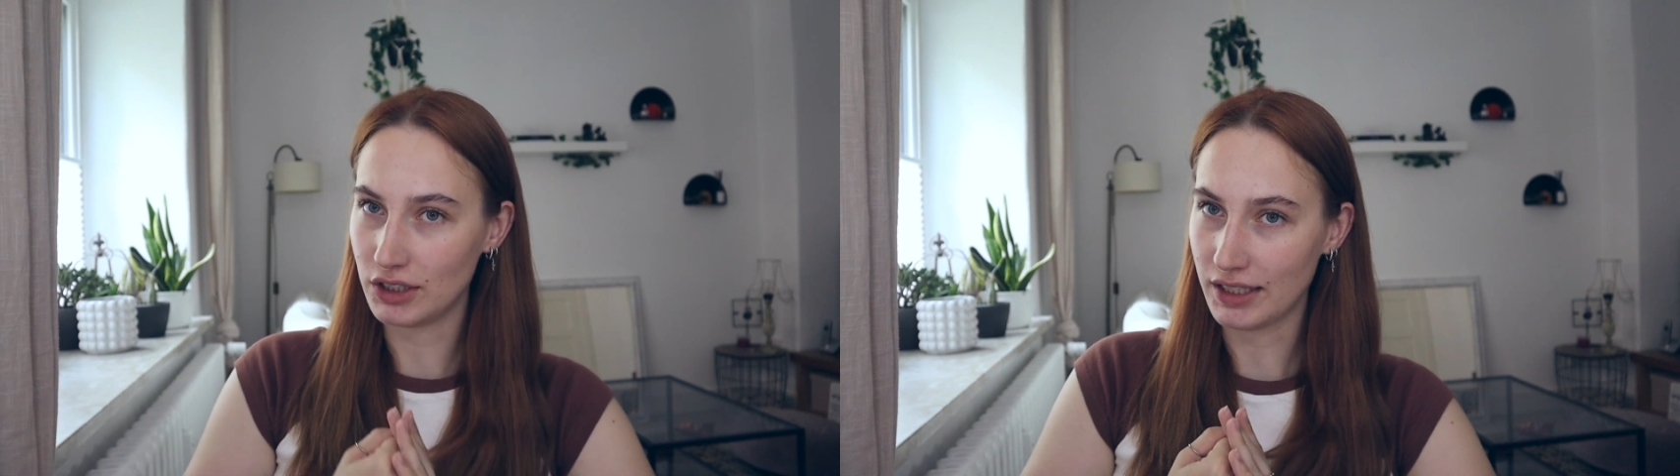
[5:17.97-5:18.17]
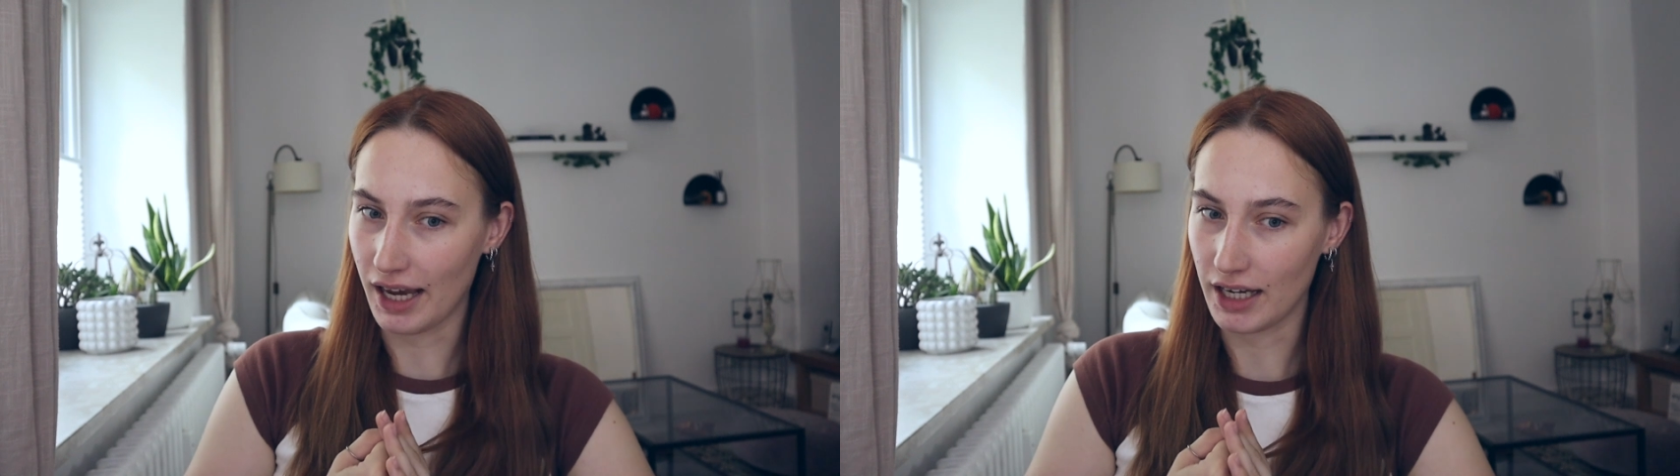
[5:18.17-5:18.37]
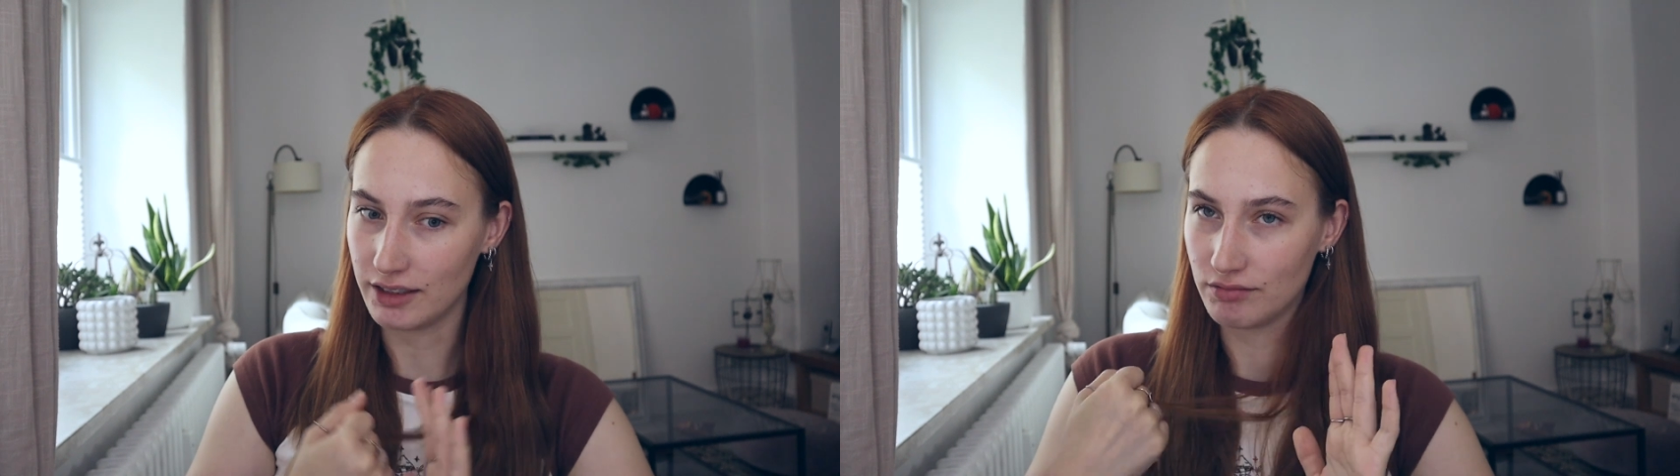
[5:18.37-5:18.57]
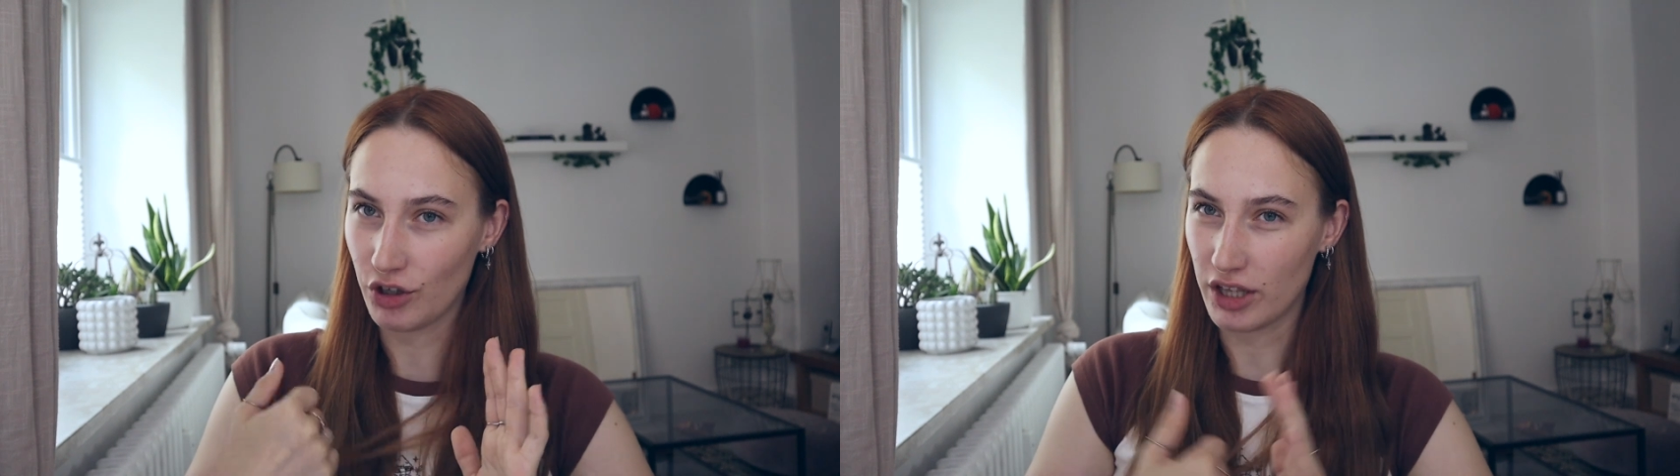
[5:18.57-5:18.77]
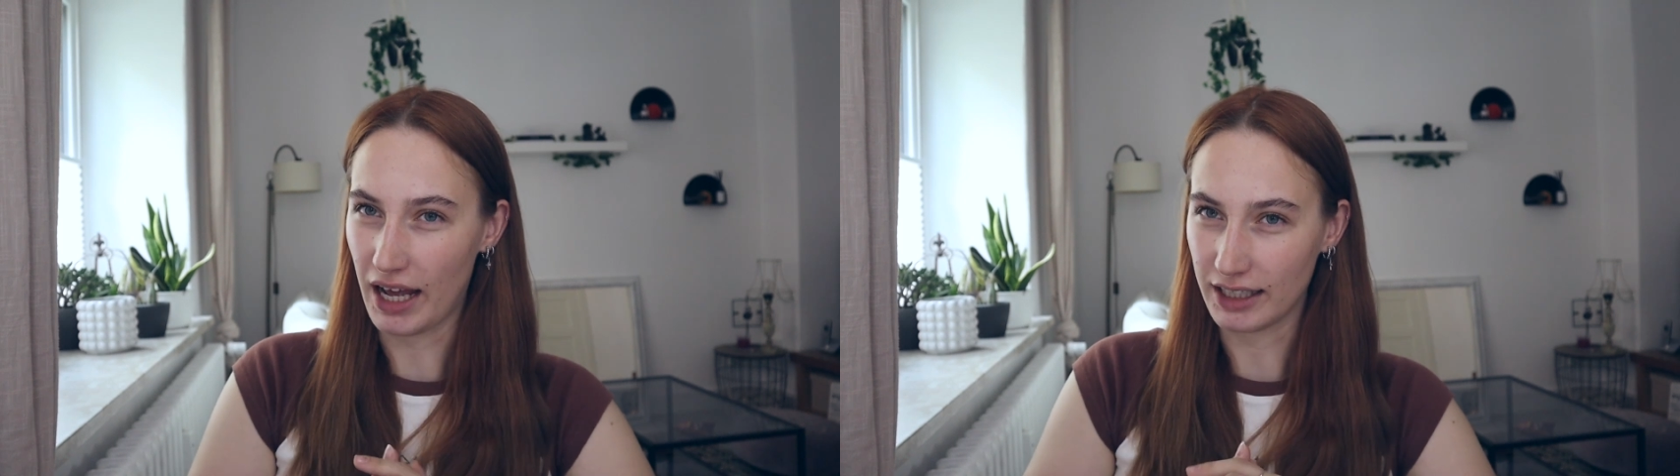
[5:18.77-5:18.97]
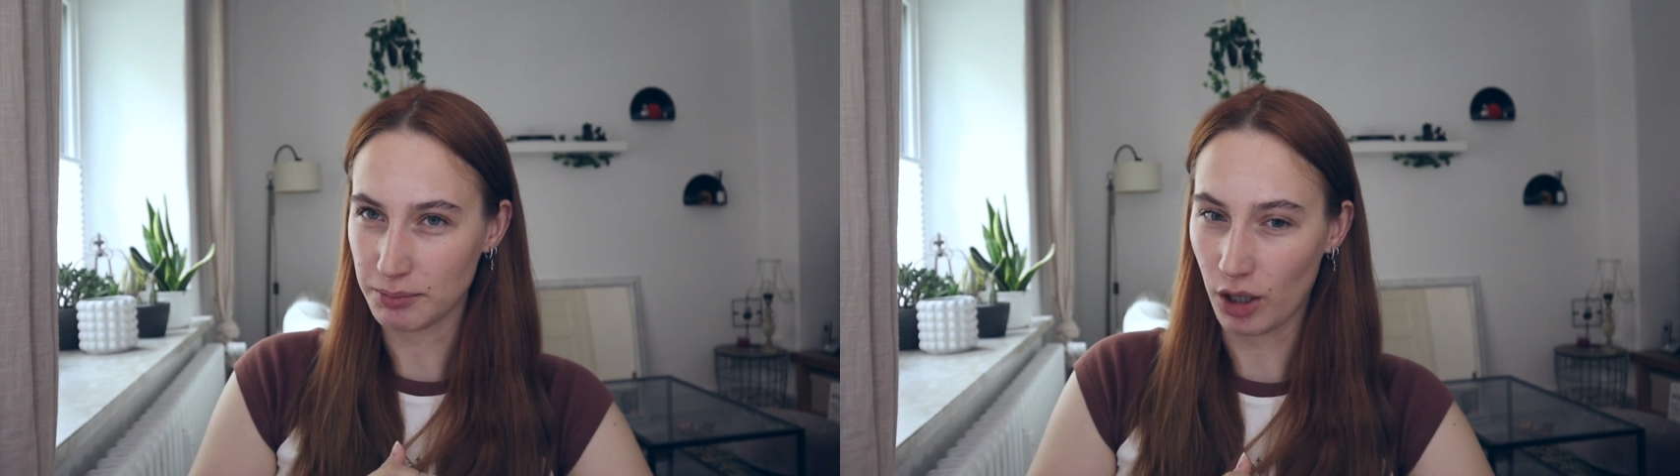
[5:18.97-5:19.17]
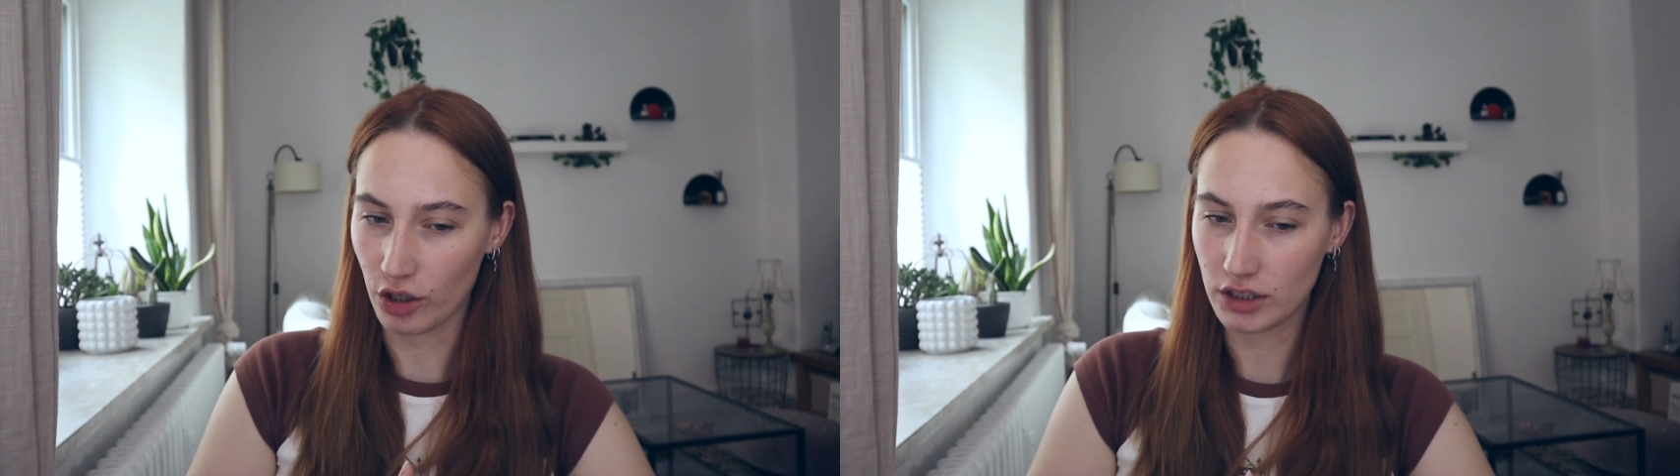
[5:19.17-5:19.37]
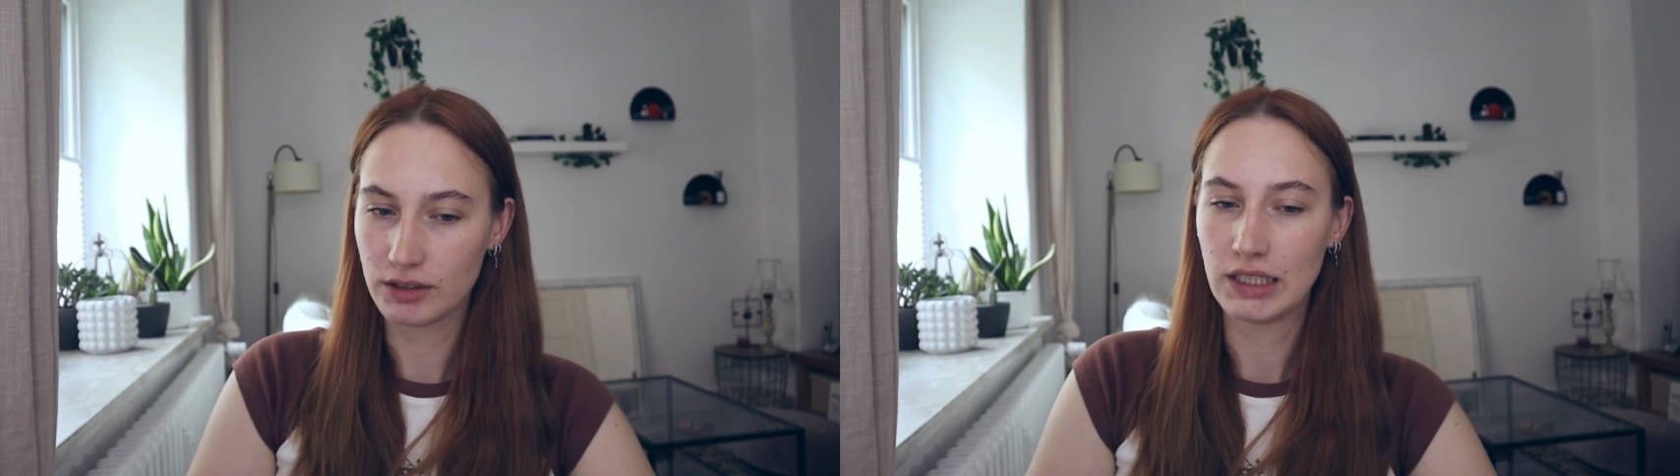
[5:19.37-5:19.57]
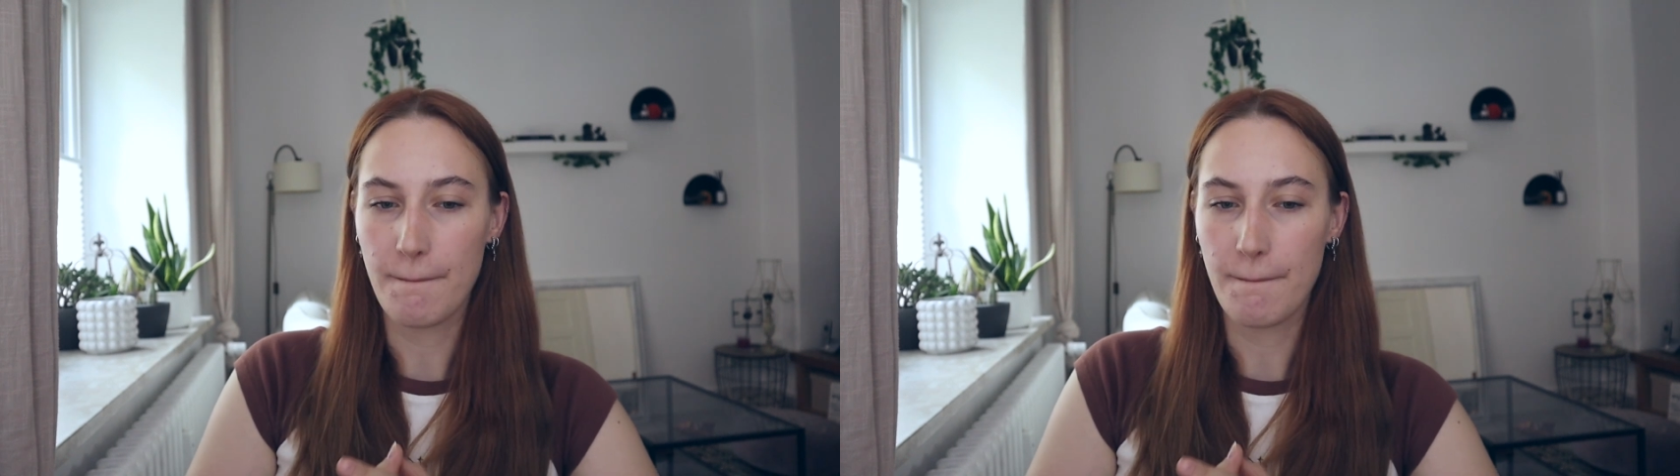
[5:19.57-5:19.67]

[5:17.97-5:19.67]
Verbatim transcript: say for the last part